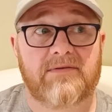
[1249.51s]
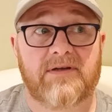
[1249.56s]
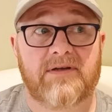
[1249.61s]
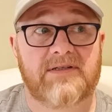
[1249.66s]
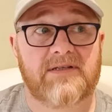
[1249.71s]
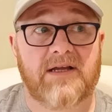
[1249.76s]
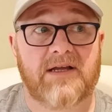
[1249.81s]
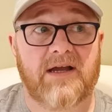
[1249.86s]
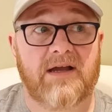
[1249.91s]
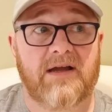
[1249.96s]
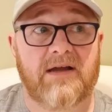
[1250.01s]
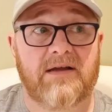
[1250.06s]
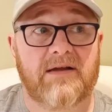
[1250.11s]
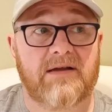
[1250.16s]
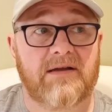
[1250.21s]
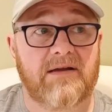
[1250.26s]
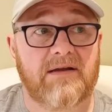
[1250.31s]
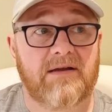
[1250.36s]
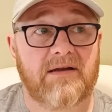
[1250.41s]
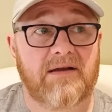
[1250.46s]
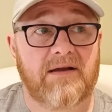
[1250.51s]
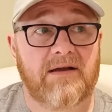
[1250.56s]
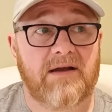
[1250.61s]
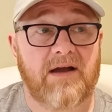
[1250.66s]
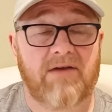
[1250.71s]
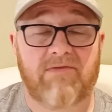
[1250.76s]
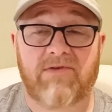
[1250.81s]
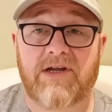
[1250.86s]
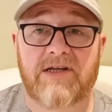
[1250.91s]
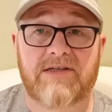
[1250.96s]
it's like a
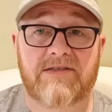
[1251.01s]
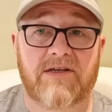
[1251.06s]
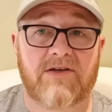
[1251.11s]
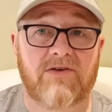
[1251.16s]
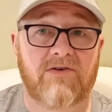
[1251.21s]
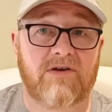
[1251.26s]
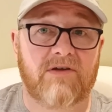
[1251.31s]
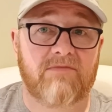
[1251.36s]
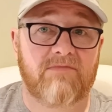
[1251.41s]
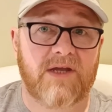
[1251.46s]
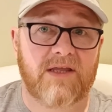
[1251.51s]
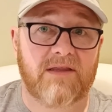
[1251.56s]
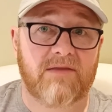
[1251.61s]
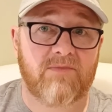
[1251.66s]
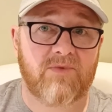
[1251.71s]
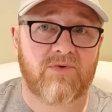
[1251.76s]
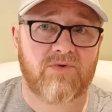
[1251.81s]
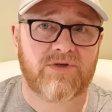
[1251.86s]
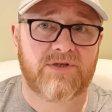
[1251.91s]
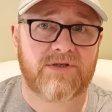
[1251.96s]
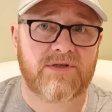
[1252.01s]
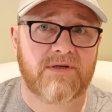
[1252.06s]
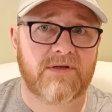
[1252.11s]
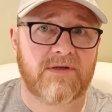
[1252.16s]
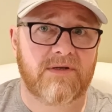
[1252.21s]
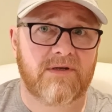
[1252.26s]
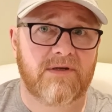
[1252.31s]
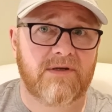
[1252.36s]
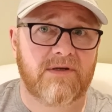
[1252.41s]
race at who can make the most